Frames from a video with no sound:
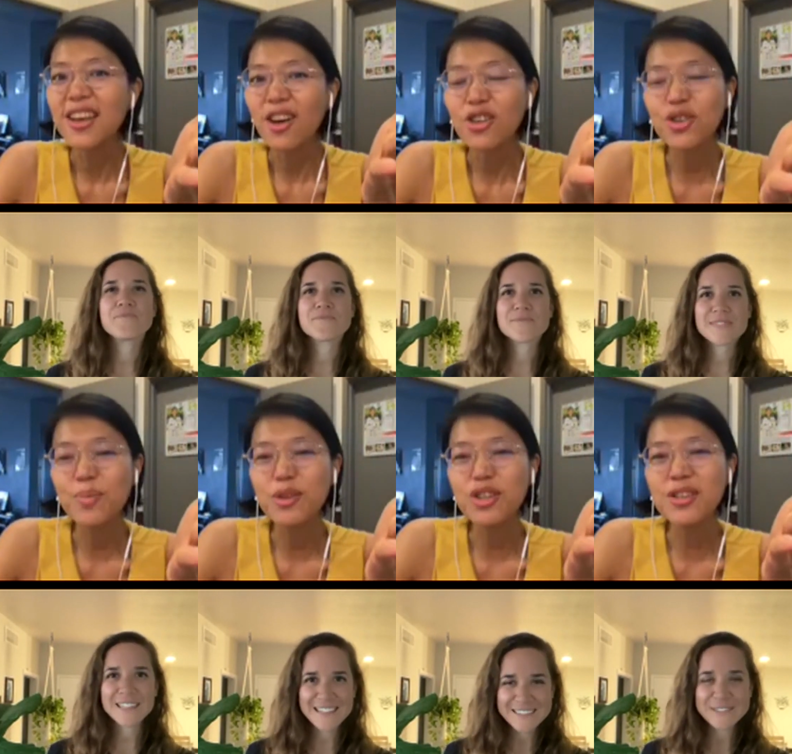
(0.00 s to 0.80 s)

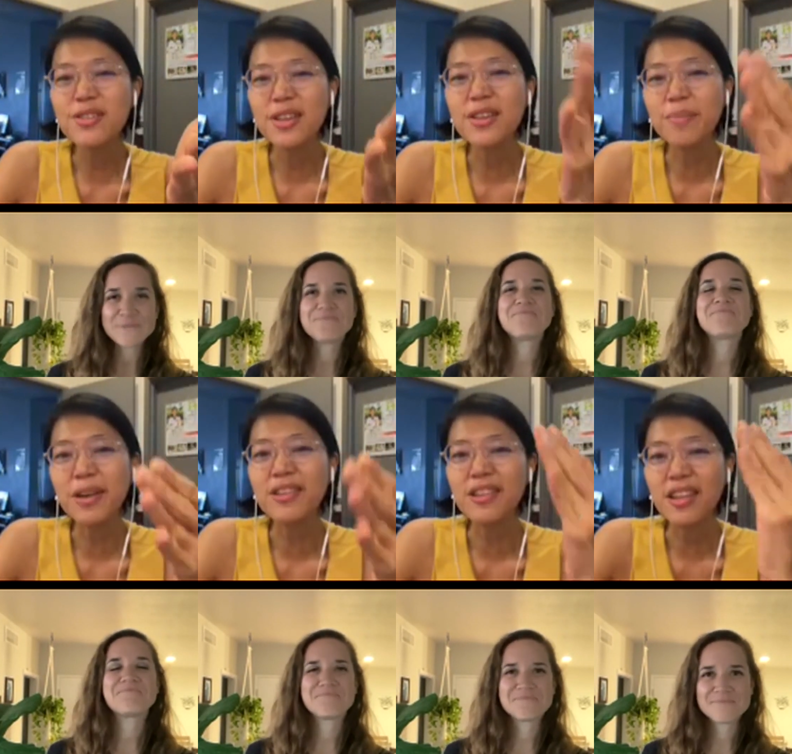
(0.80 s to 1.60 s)
Speaker 1: contributions in the
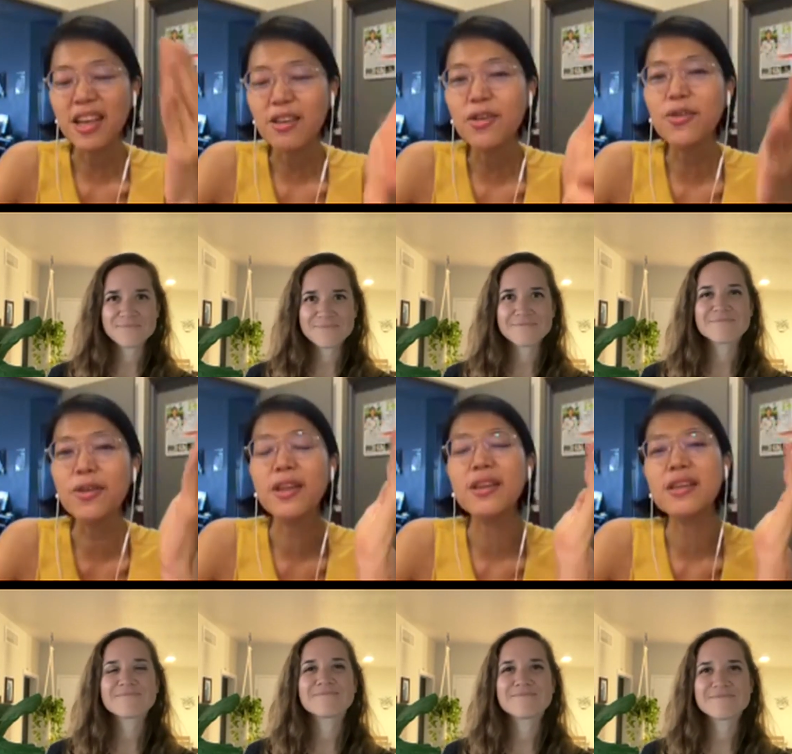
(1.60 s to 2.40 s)
bundle, like you, and then
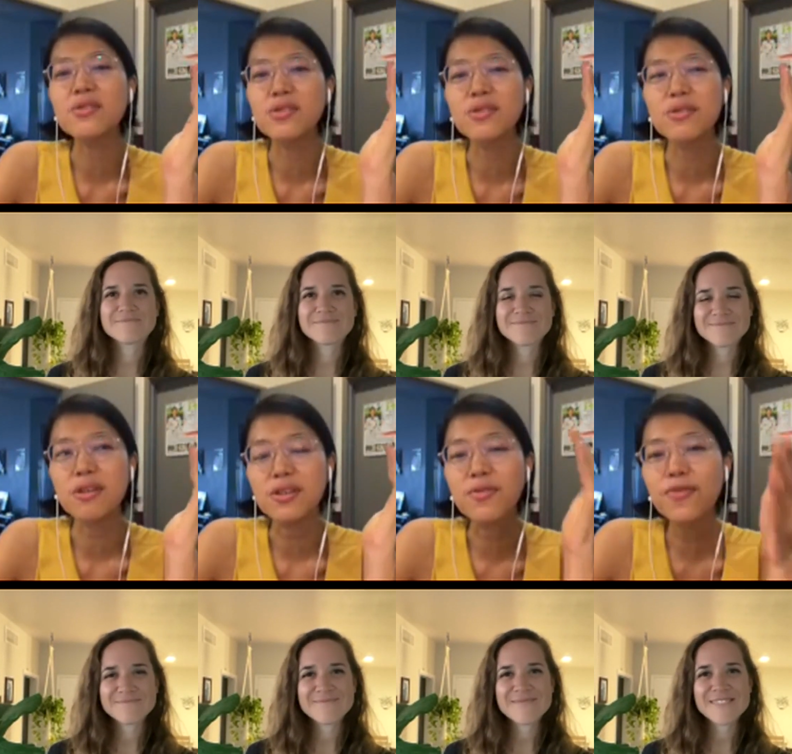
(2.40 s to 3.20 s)
there's also Dr.
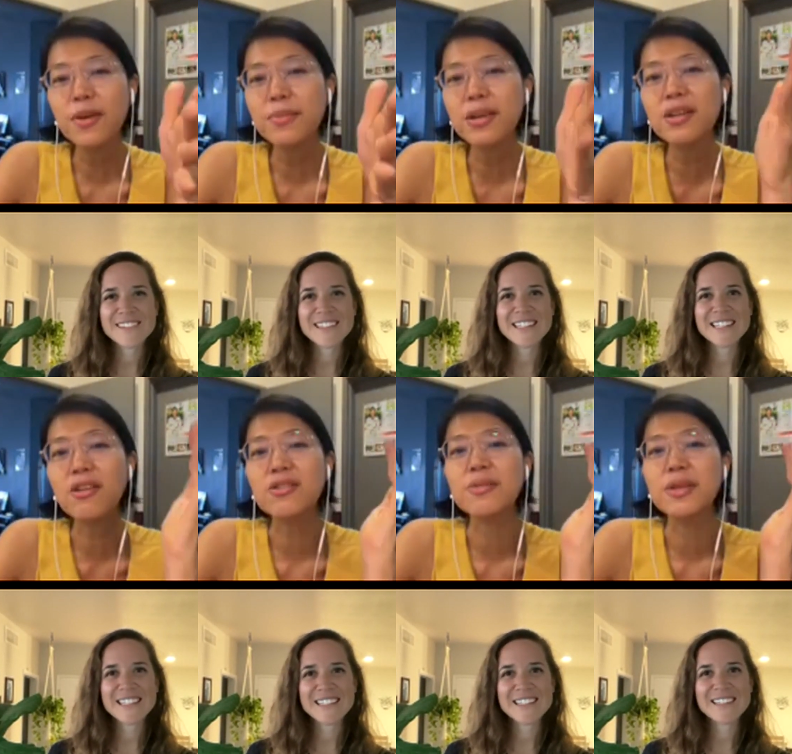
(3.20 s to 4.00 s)
Fuhrman, Dr.
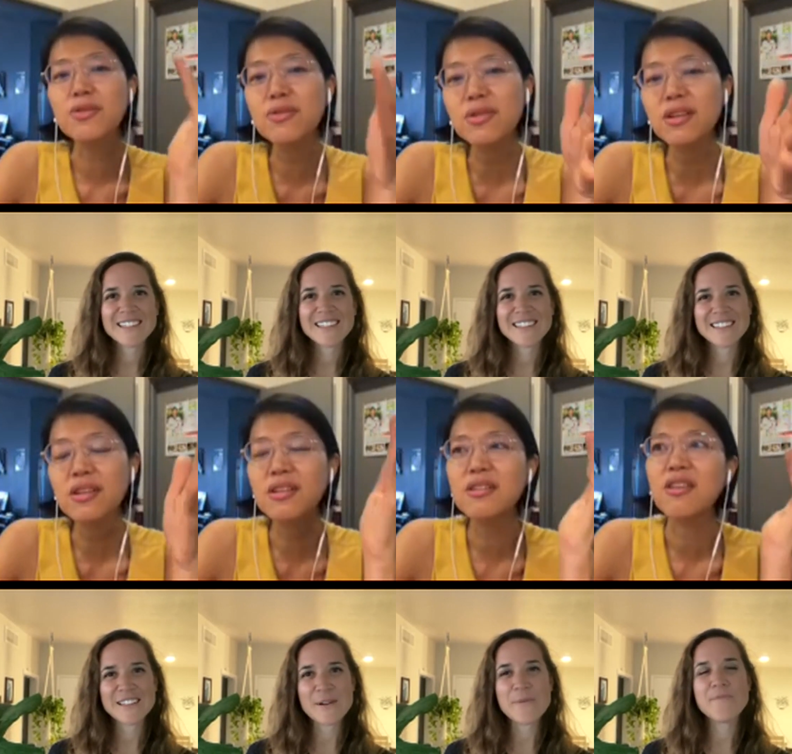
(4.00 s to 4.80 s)

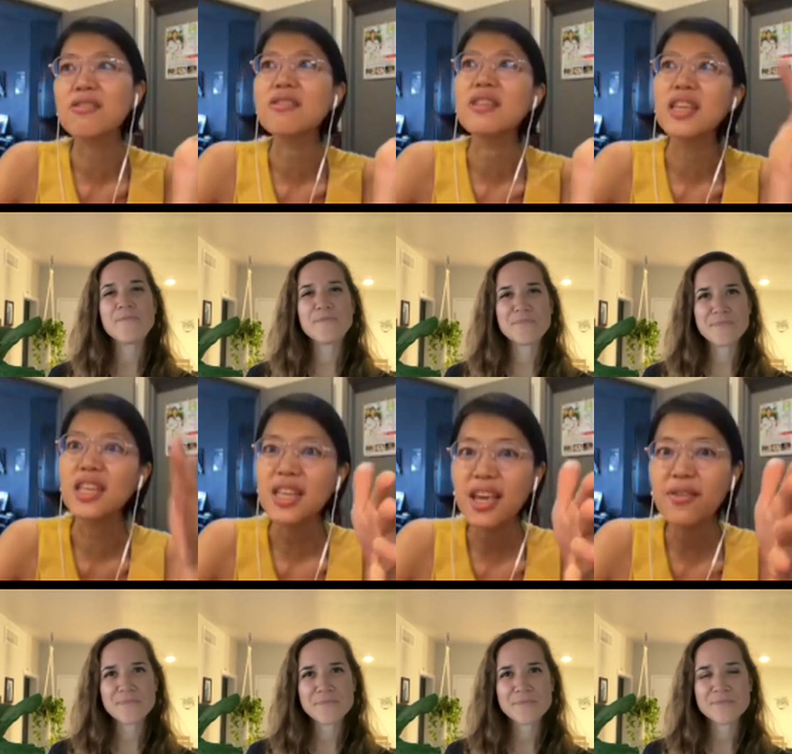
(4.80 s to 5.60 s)
McDougall, Dr. Nikki
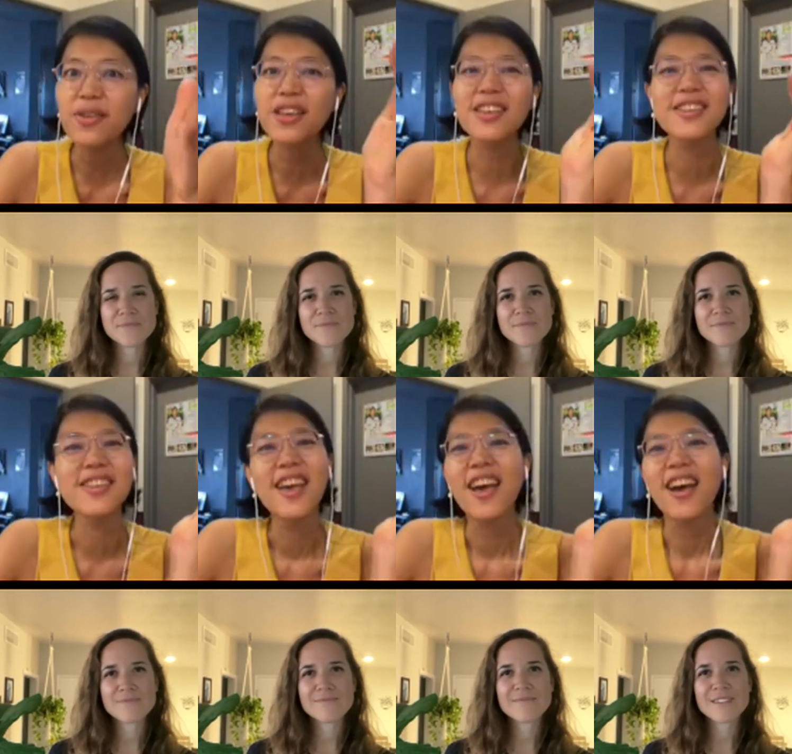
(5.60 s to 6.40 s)
Davis,
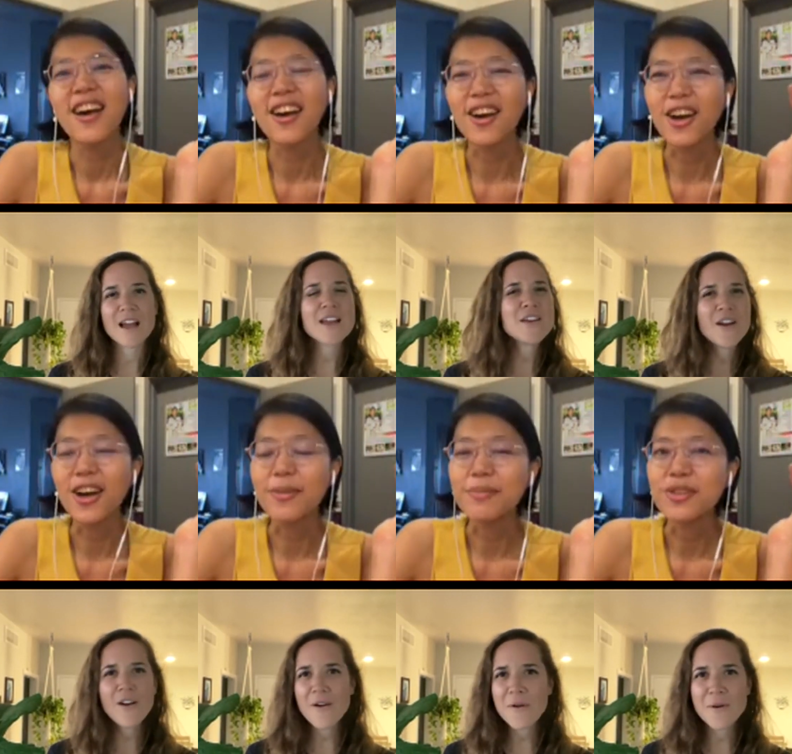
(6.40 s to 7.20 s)
mm-hmm.
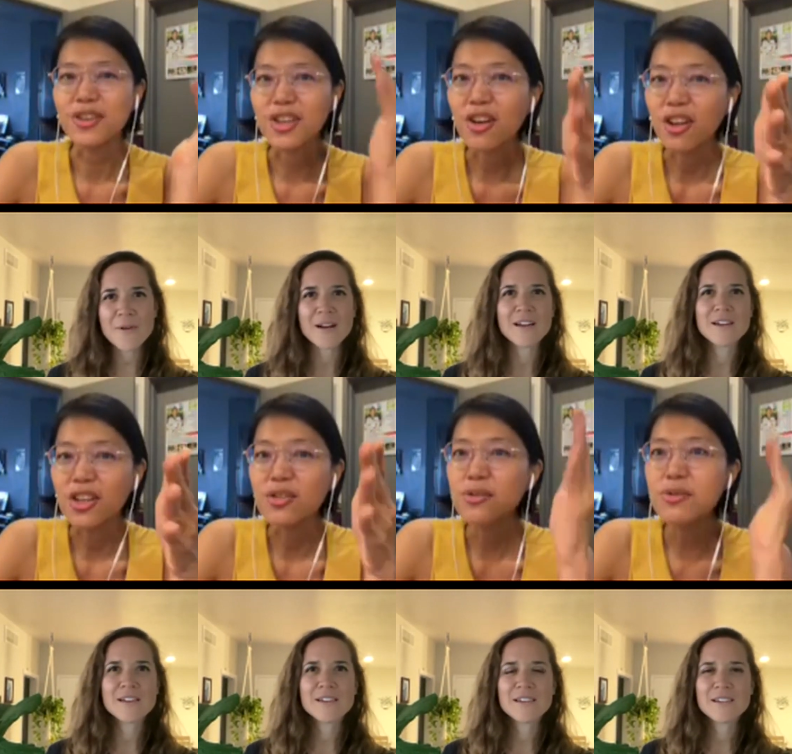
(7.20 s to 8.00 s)
um, Dr. Colin
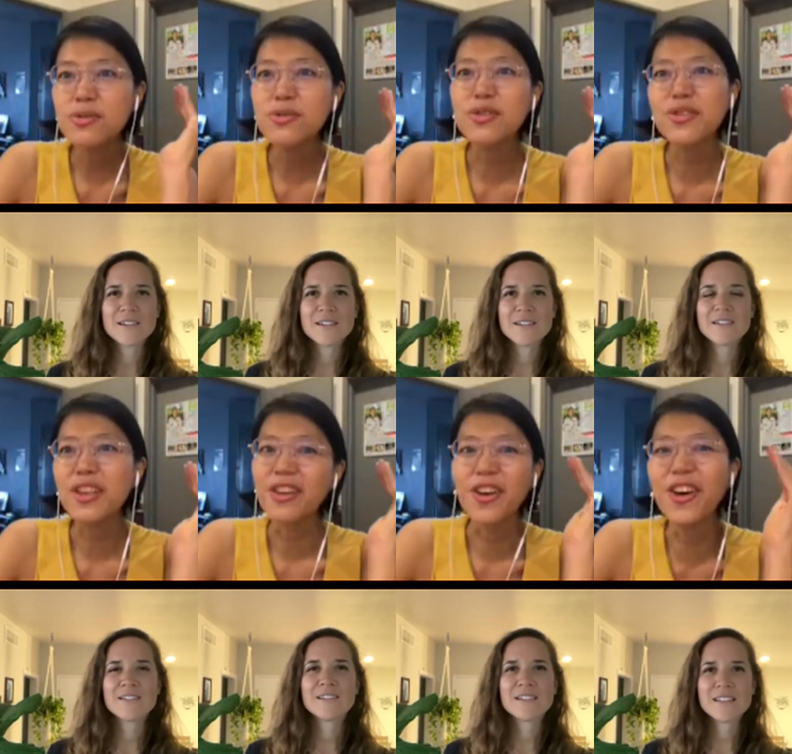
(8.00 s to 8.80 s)
Zhu. You
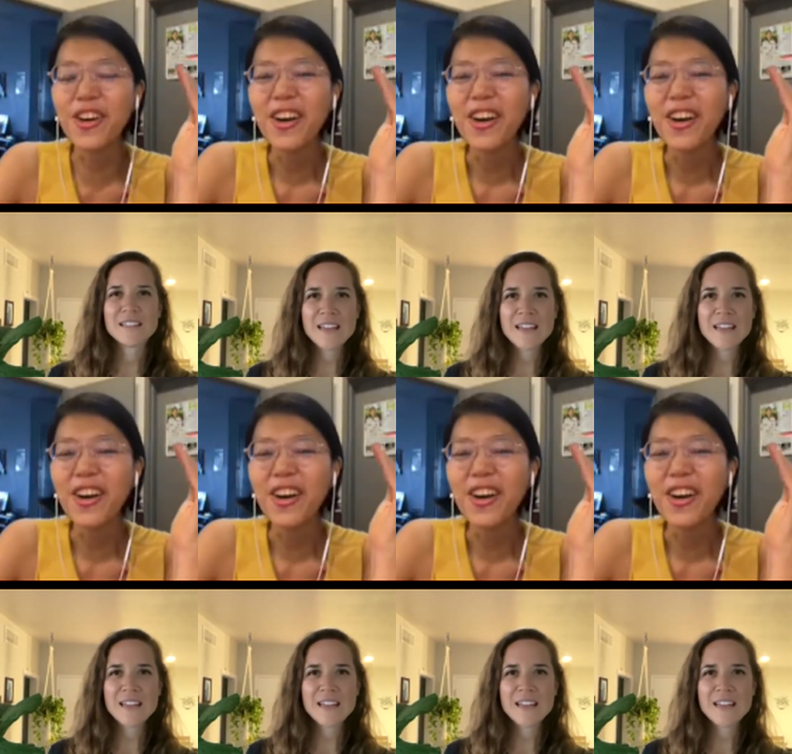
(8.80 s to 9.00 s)
know,